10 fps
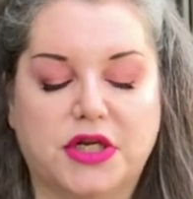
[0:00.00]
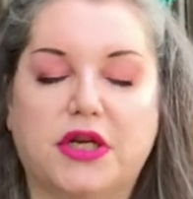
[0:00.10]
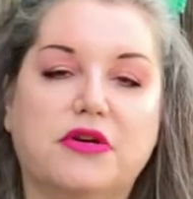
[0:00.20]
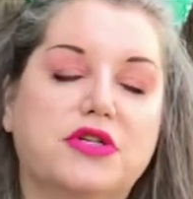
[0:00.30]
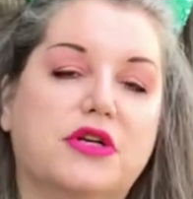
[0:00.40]

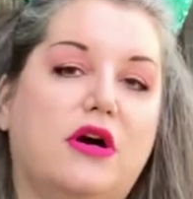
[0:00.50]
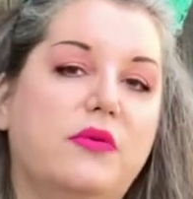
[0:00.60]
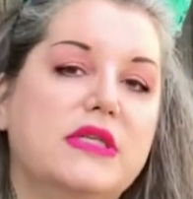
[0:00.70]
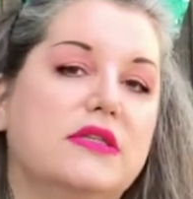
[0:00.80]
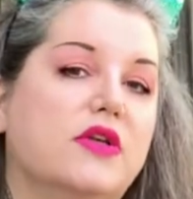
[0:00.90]
and you should
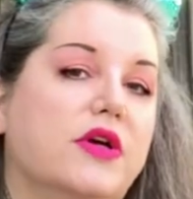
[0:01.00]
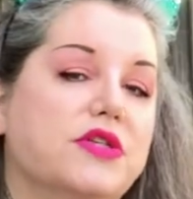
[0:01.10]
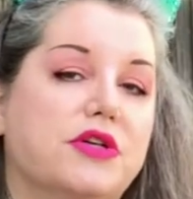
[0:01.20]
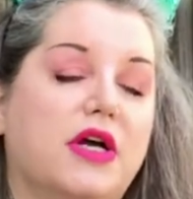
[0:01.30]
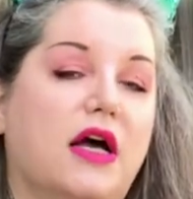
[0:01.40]
always look at
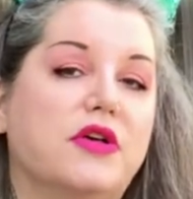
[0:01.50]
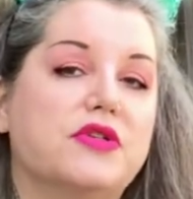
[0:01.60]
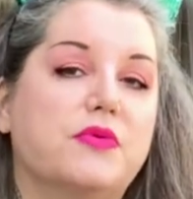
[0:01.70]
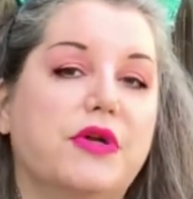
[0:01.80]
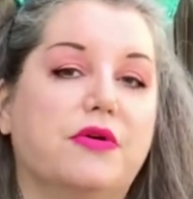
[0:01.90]
your
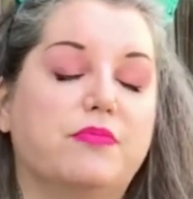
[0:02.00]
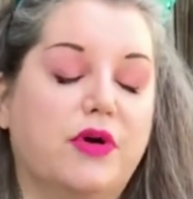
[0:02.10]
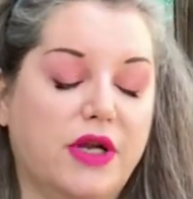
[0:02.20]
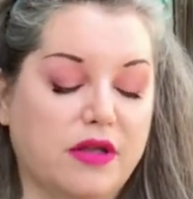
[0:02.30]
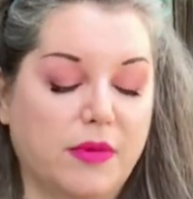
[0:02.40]
collars when you're
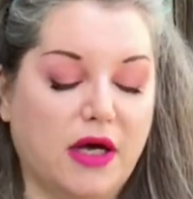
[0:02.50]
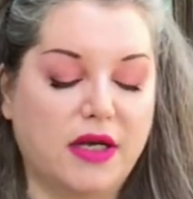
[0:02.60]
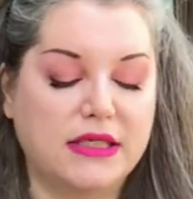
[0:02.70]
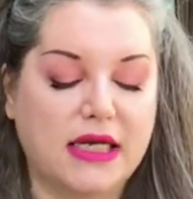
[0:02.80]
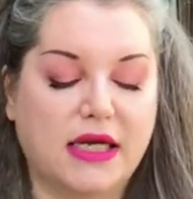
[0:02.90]
putting them on
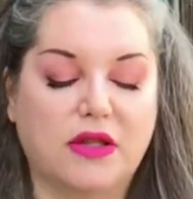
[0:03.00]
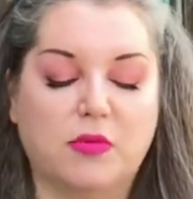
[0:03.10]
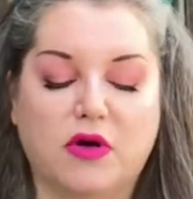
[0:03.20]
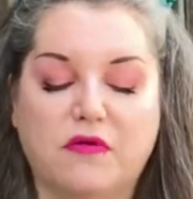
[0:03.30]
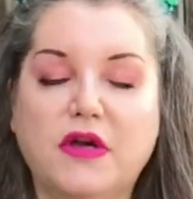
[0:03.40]
and taking them
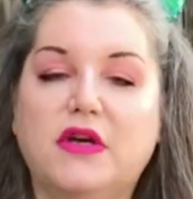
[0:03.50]
off